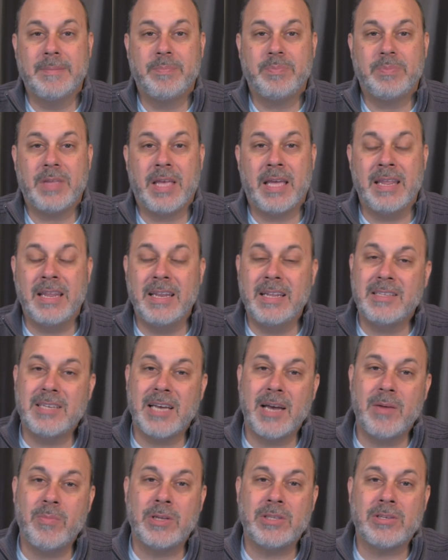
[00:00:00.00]
And
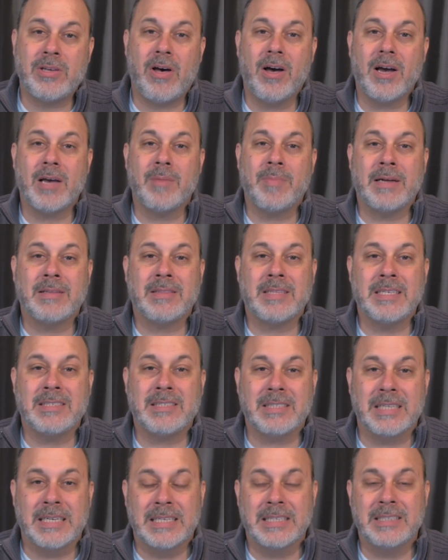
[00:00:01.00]
anytime we talk about these
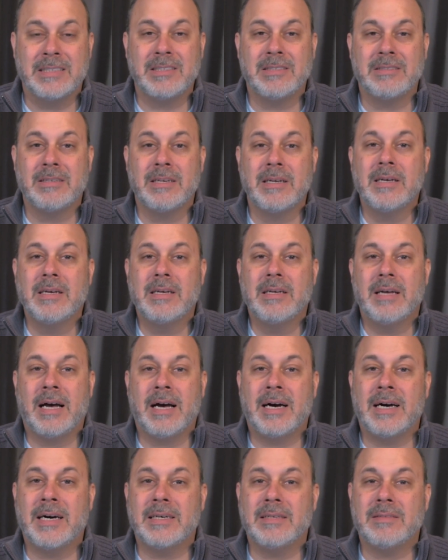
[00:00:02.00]
things,
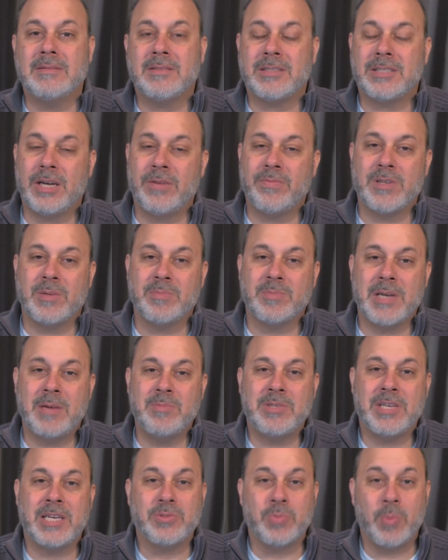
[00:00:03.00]
uh, stuff
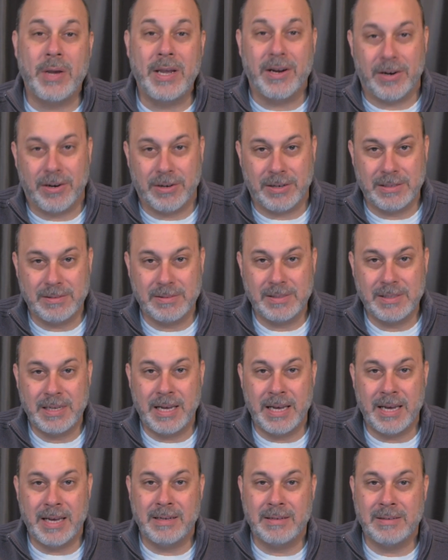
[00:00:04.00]
sometimes gets weird.
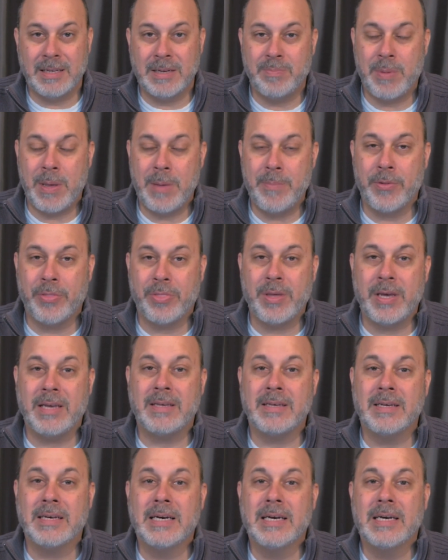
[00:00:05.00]
And then people
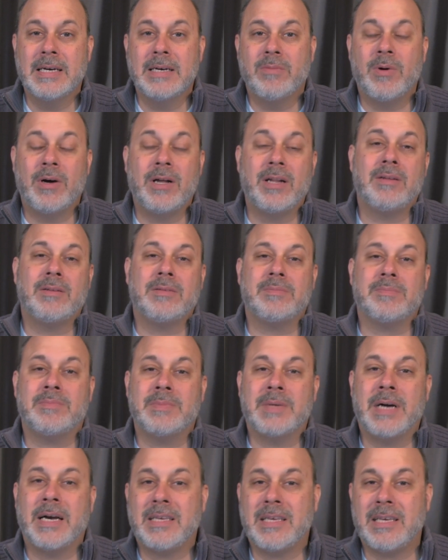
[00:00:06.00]
think, well,
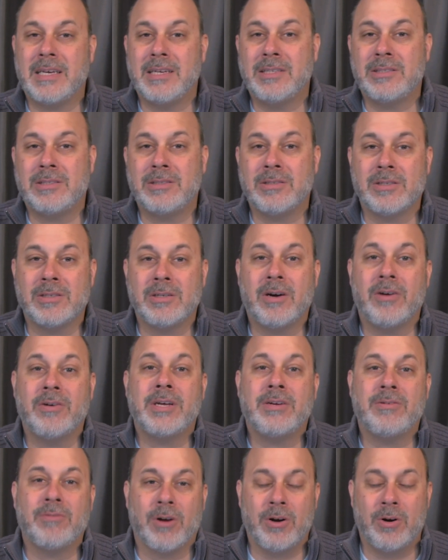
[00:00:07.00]
my kids are already
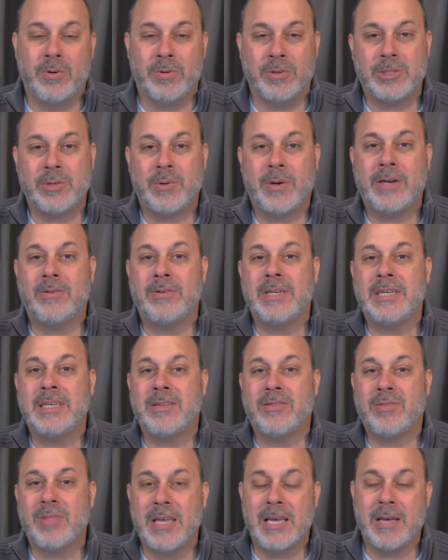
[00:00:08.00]
grown, so I don't need to
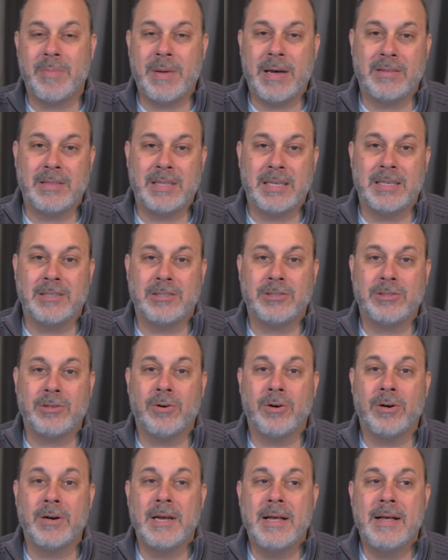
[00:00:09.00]
think about this.
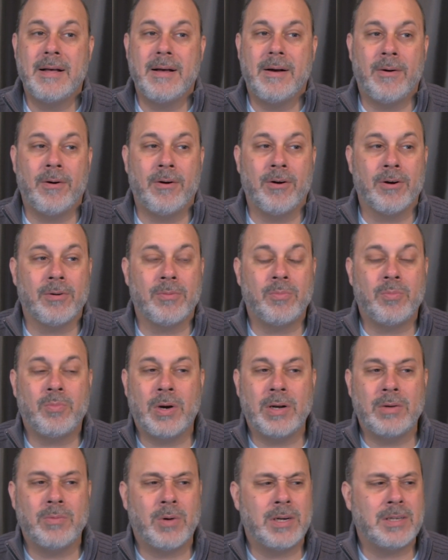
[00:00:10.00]
Or, or
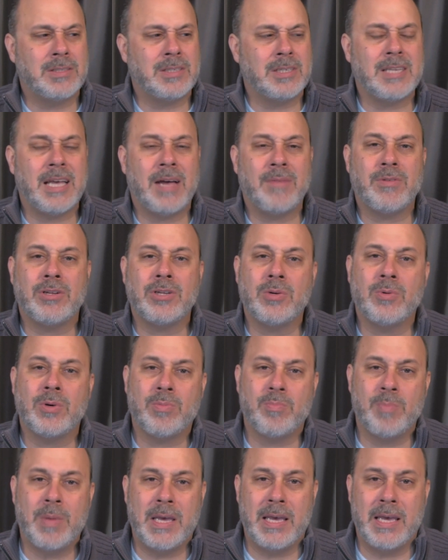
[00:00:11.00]
what, what does this have to do with
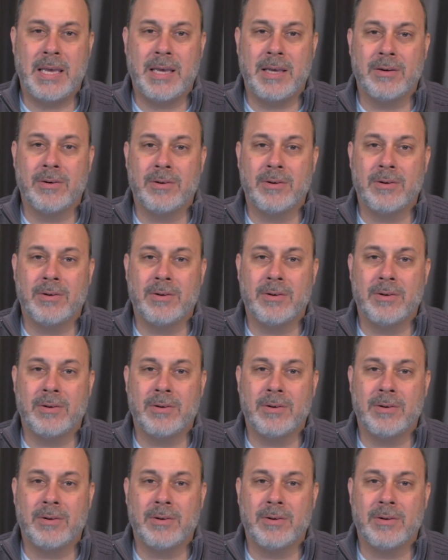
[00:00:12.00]
me?